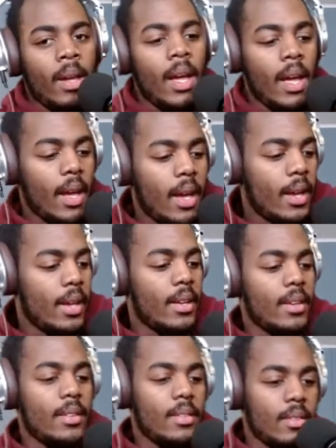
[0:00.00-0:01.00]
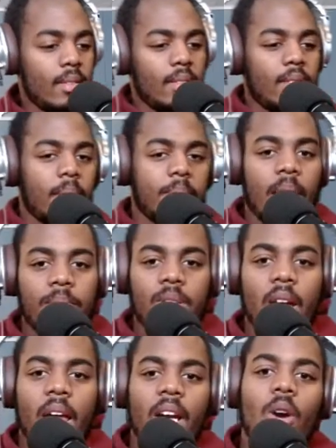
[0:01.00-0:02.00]
and sometimes
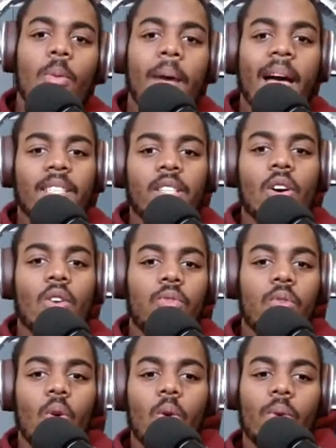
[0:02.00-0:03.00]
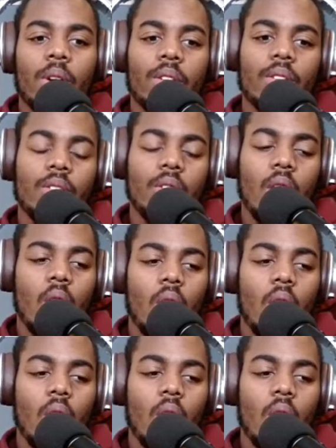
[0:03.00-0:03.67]
you got to go back to go forward, and